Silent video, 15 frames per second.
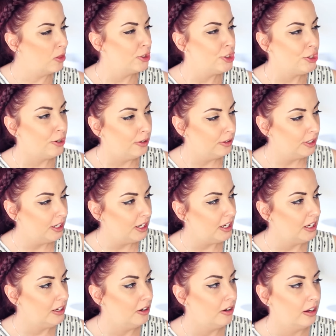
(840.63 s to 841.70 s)
The
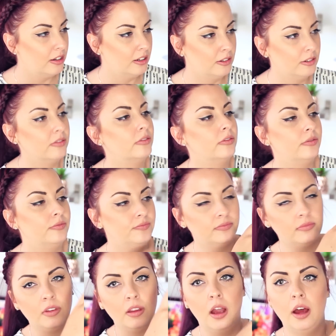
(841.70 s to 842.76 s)
chocolatey kind of,
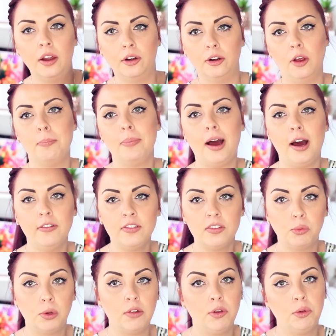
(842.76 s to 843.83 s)
I don't know,
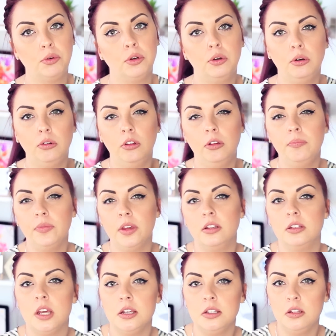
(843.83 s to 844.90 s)
puffs, whatever you want to call them.
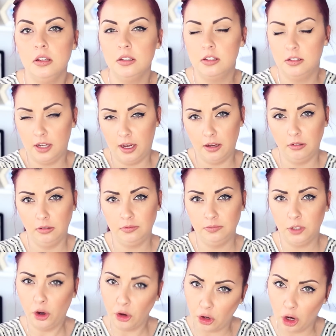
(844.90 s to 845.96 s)
It tastes like stale
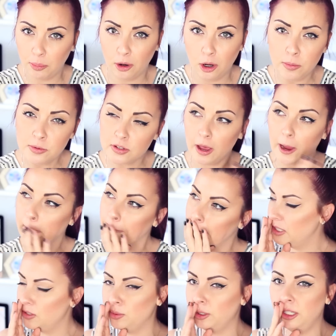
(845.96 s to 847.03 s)
Cocoa Pops. Like,
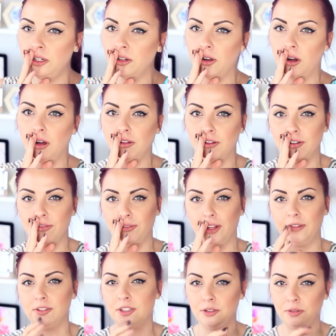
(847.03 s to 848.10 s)
there's really not a whole lot of
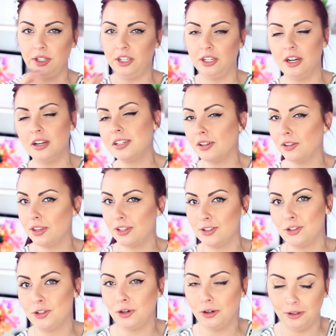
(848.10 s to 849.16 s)
flavour to it. You can't tell that
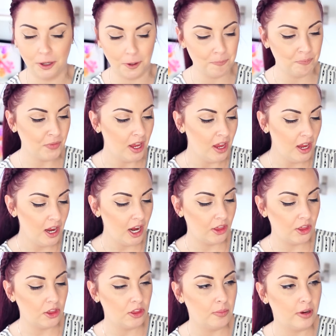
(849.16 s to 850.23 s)
it's chocolate.
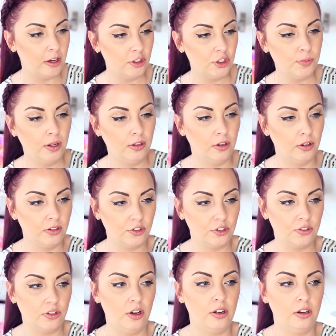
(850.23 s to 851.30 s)
And then the marshmallow is
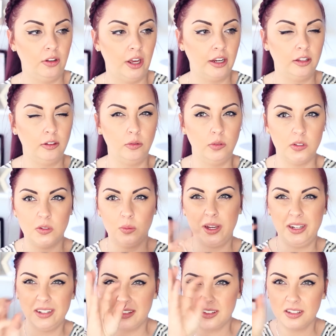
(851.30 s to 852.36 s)
just kind of like a little
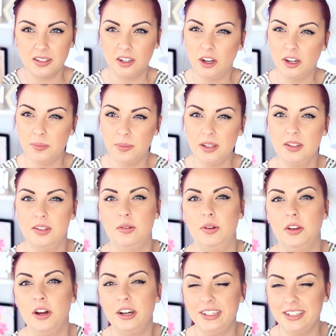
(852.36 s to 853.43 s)
sweetness kind of bit. So
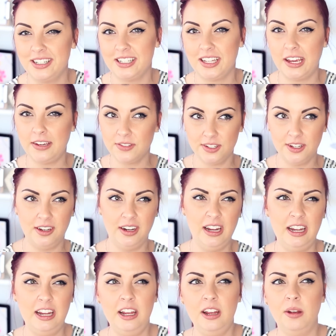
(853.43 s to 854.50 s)
it kind of saves it.
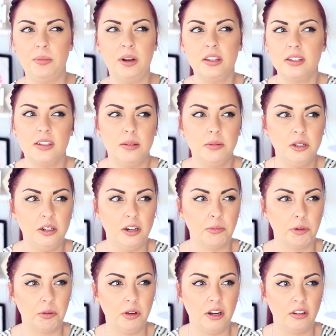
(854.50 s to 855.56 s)
But at the same
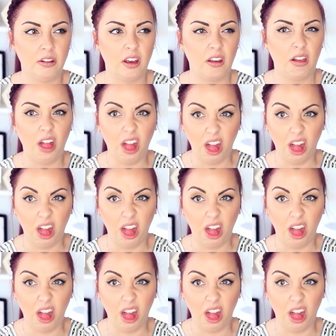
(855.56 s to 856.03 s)
time, I'm kind of like,